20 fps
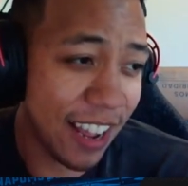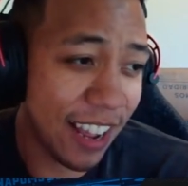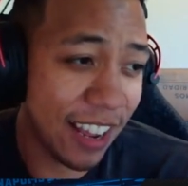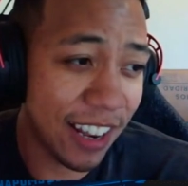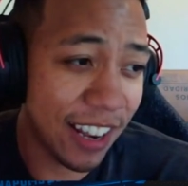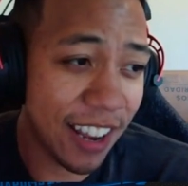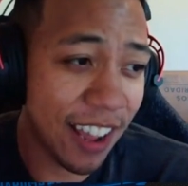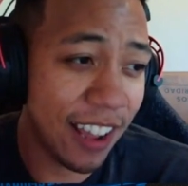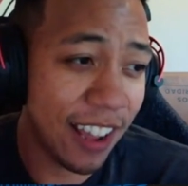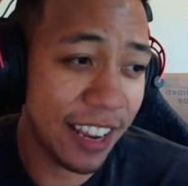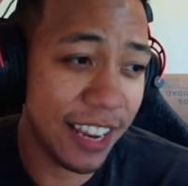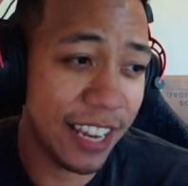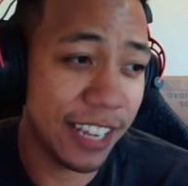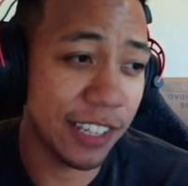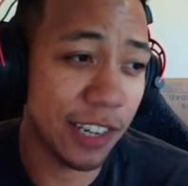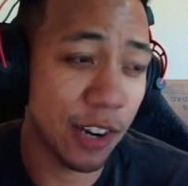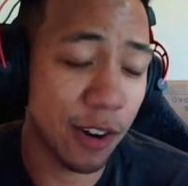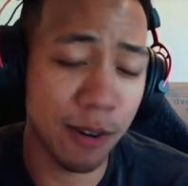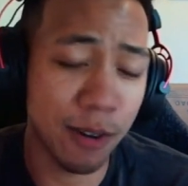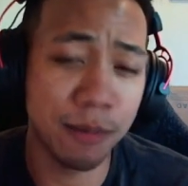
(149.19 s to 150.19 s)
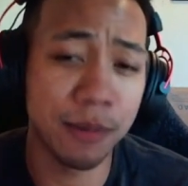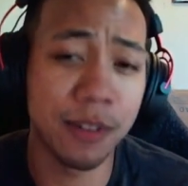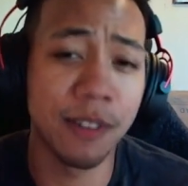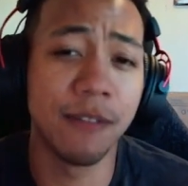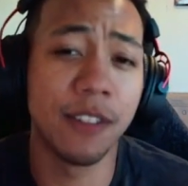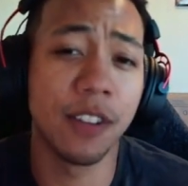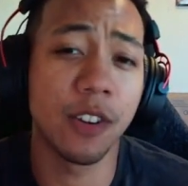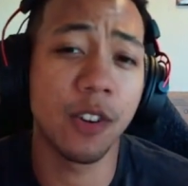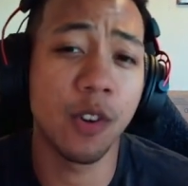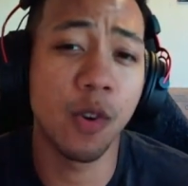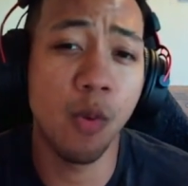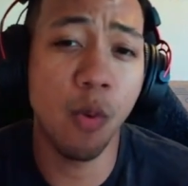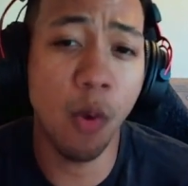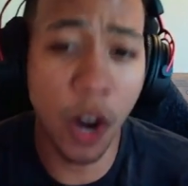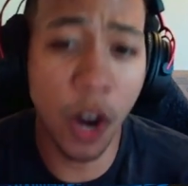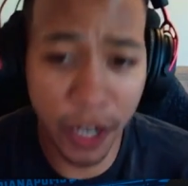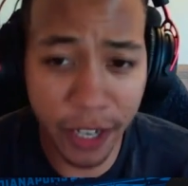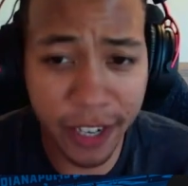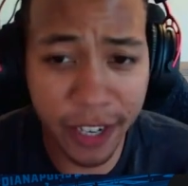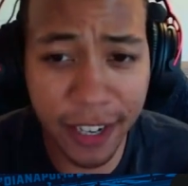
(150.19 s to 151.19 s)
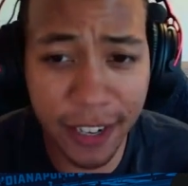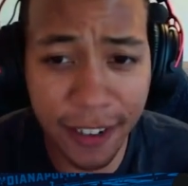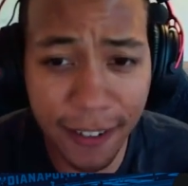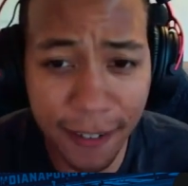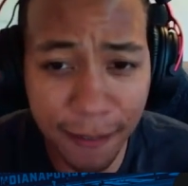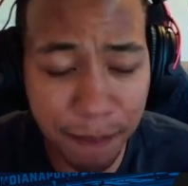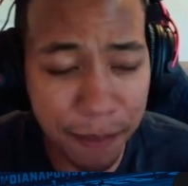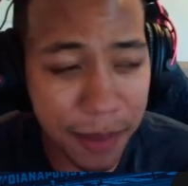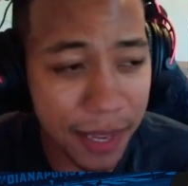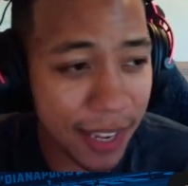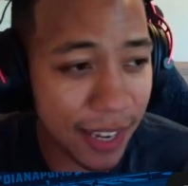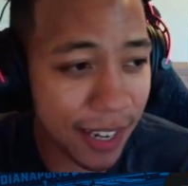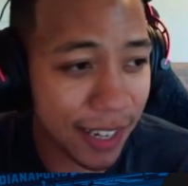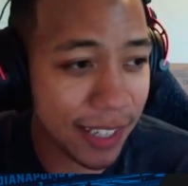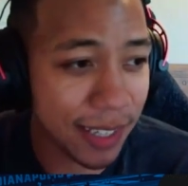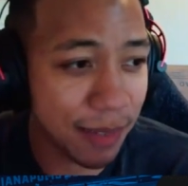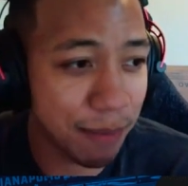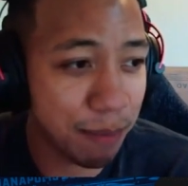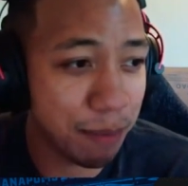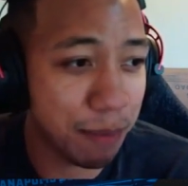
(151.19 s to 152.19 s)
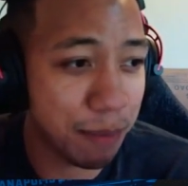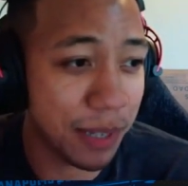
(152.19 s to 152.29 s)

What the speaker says: a lot in terms of the quantity of picks,